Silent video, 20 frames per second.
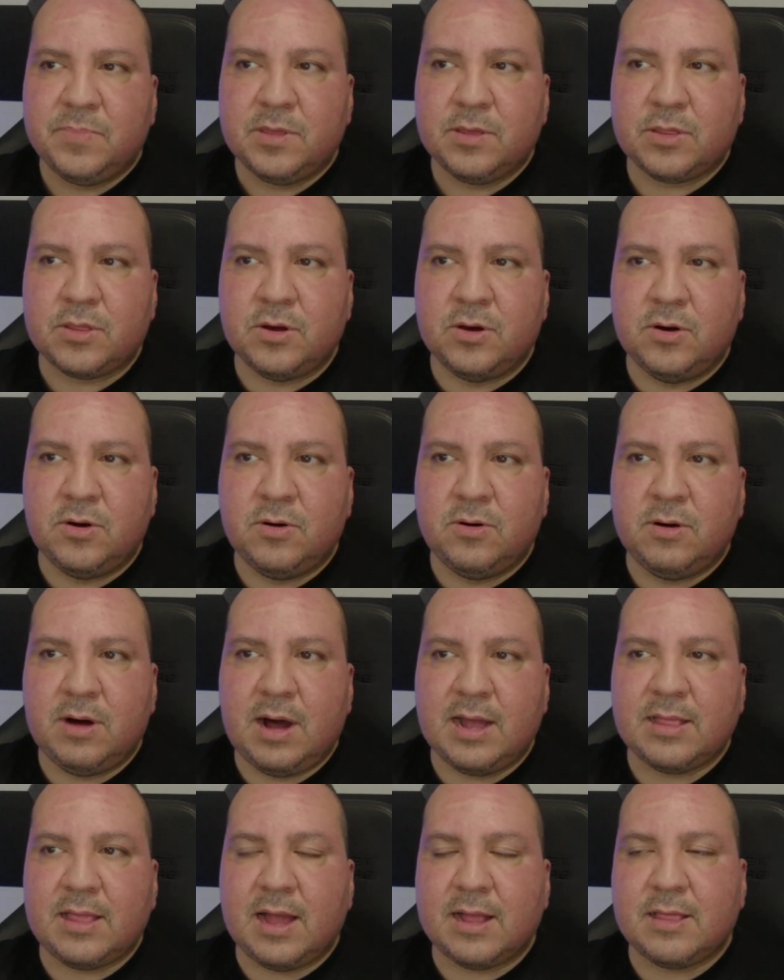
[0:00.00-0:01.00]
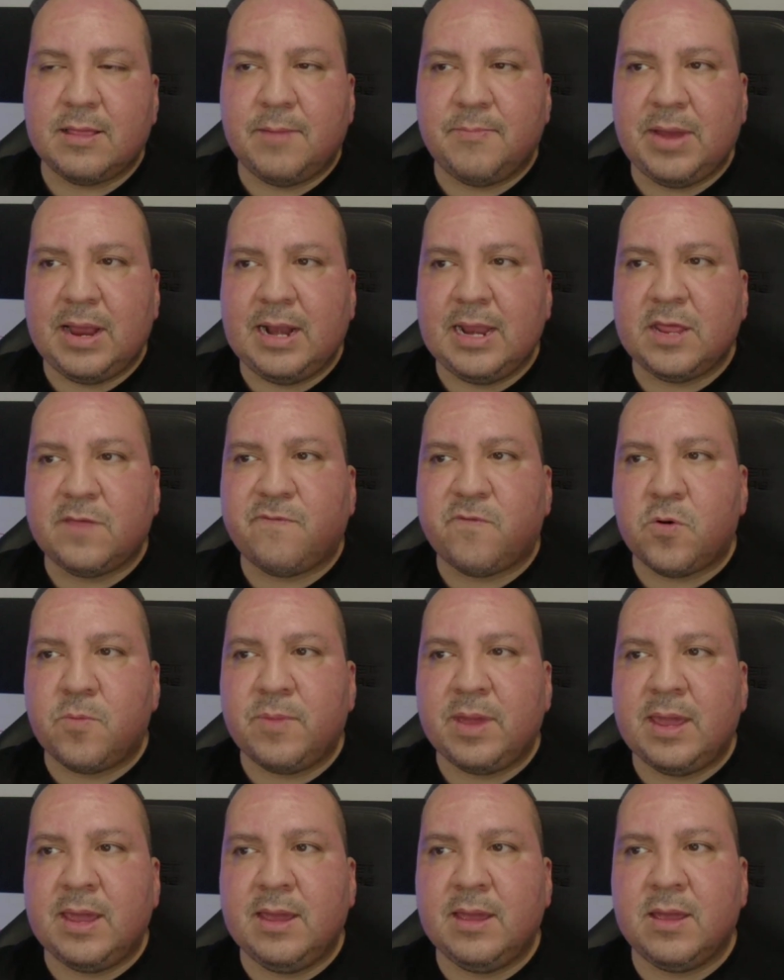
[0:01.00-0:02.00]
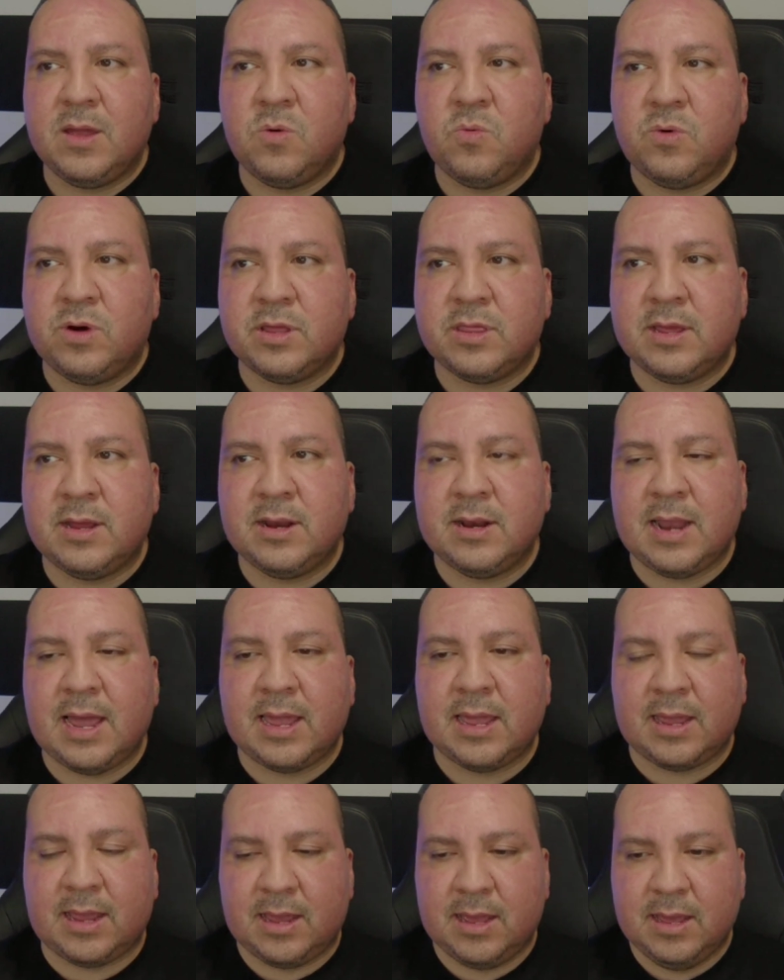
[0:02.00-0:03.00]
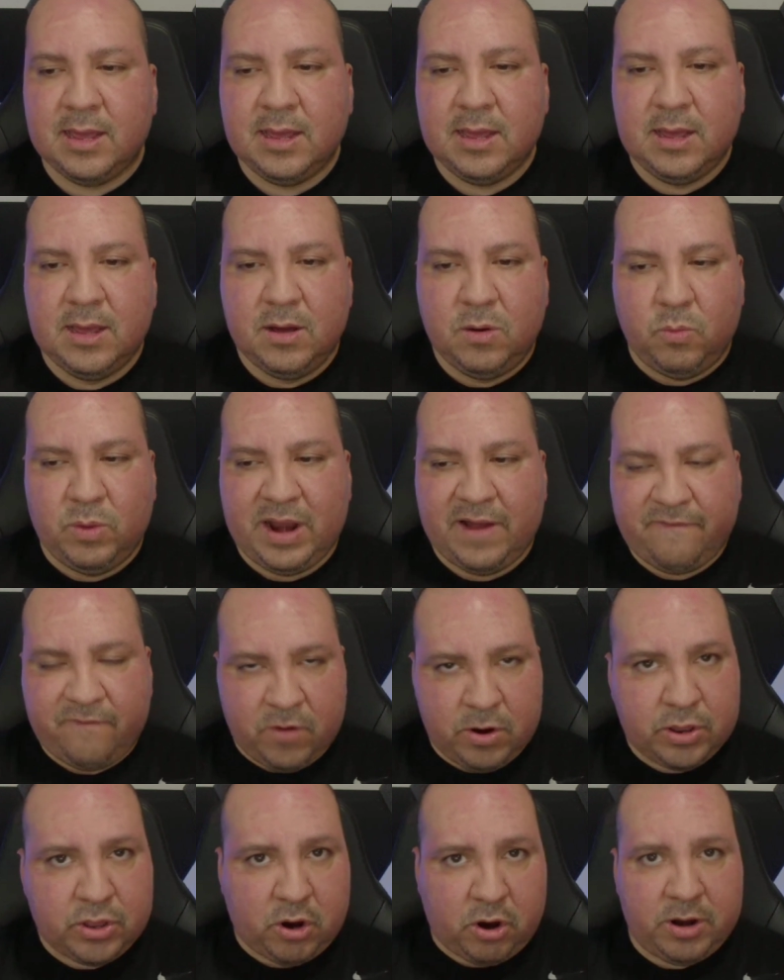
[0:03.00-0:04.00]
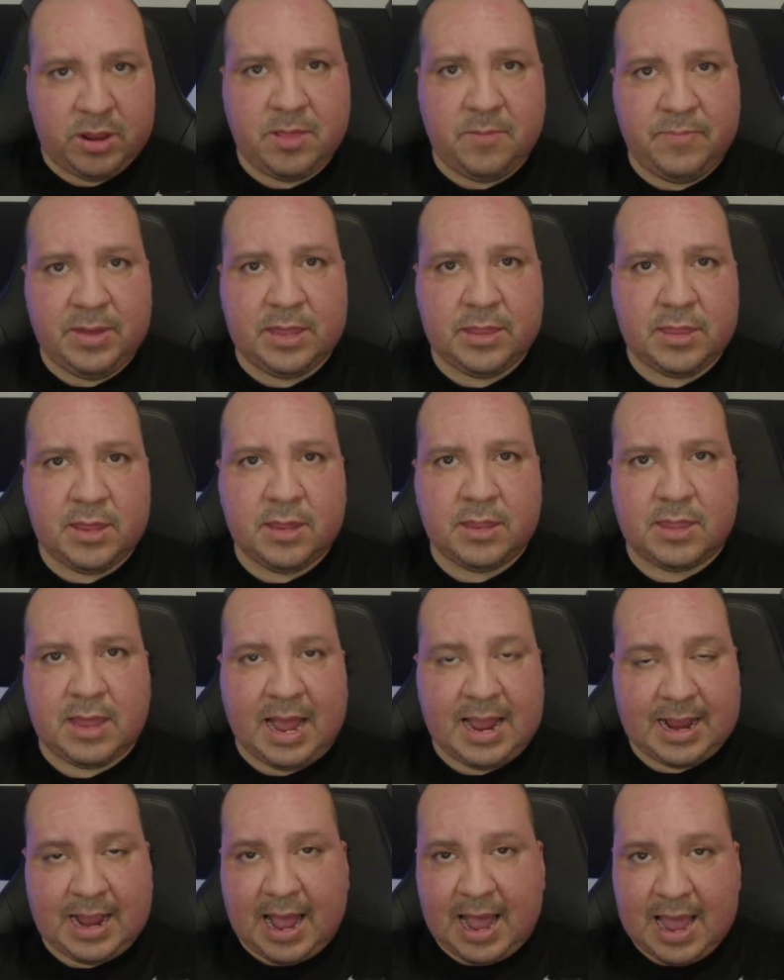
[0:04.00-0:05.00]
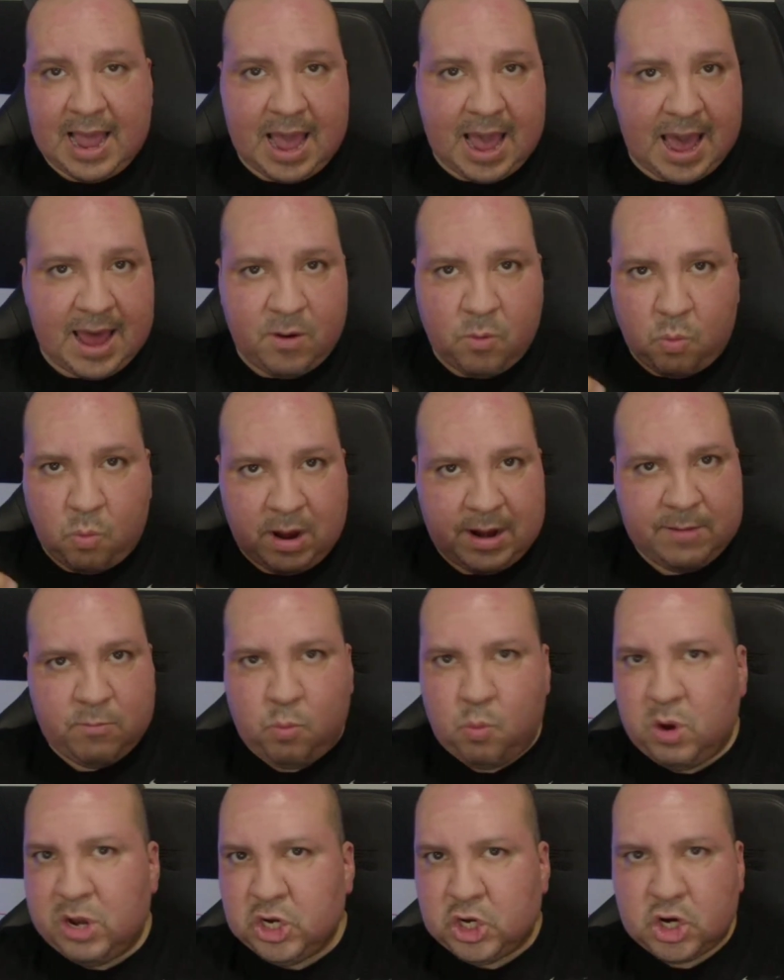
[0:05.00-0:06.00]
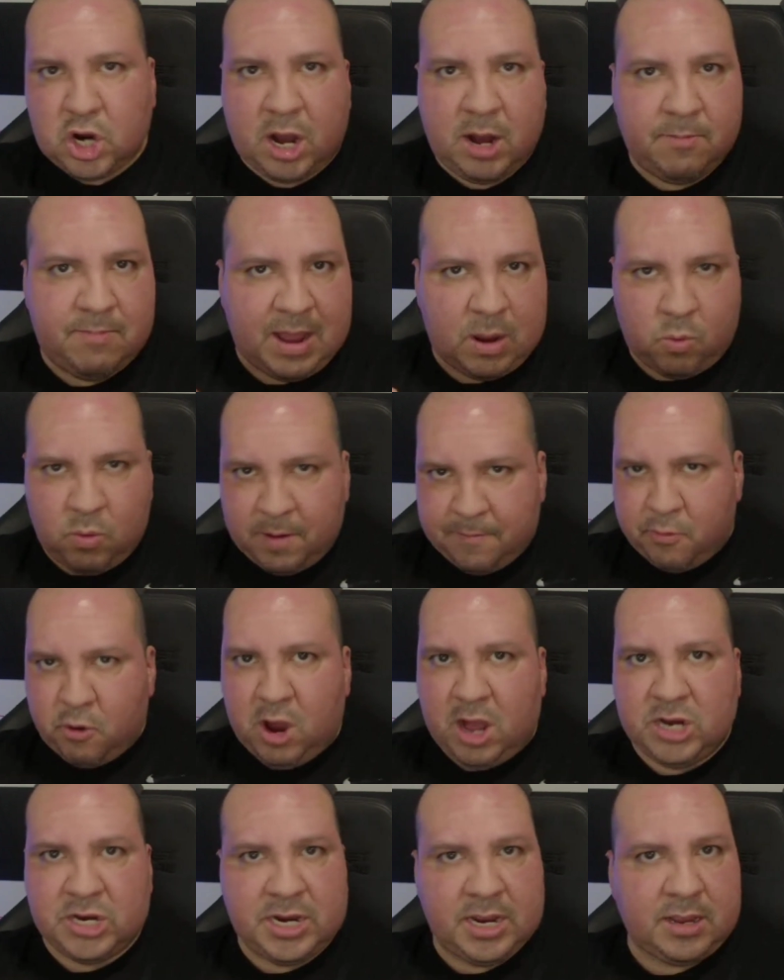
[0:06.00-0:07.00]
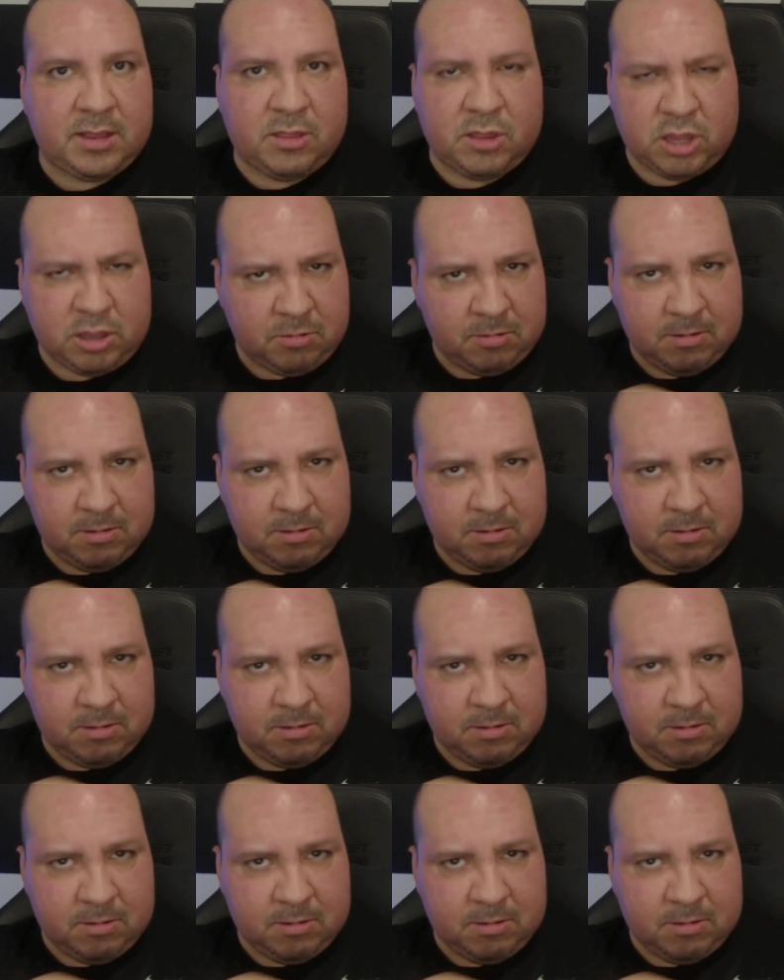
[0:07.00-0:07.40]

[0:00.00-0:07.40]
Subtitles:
So I mean, at least for me, it wasn't like when I first started the business. I had one job, like one project,